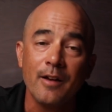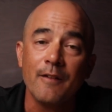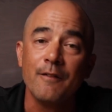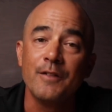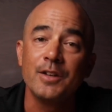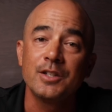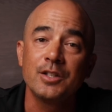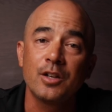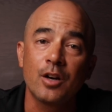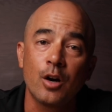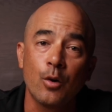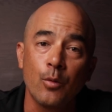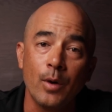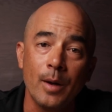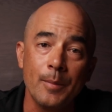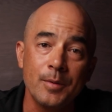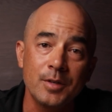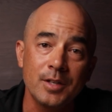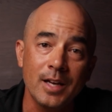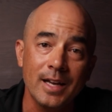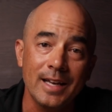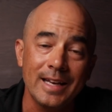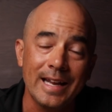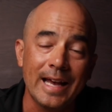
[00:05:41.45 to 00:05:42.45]
visit our
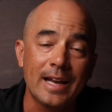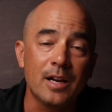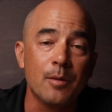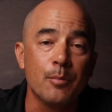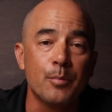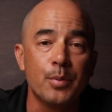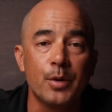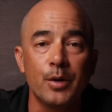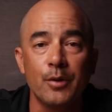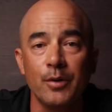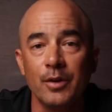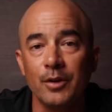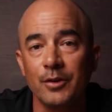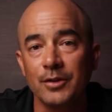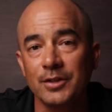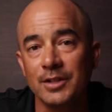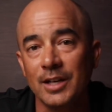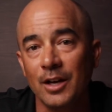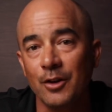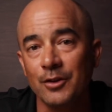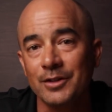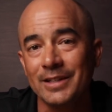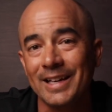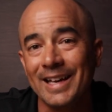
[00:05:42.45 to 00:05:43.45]
website at
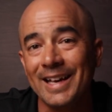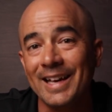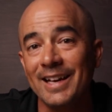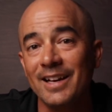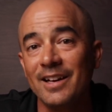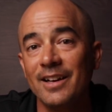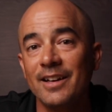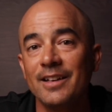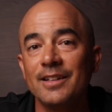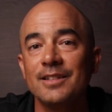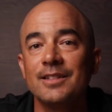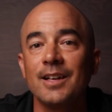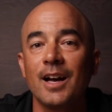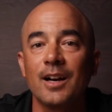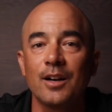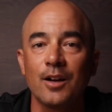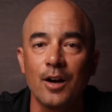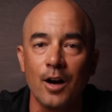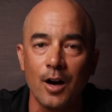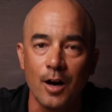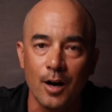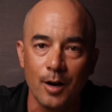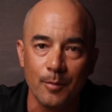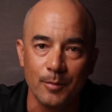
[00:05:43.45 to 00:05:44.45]

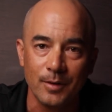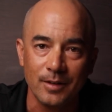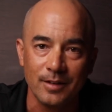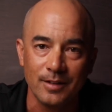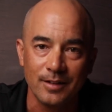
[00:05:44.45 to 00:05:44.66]
imperialsalesinc.com.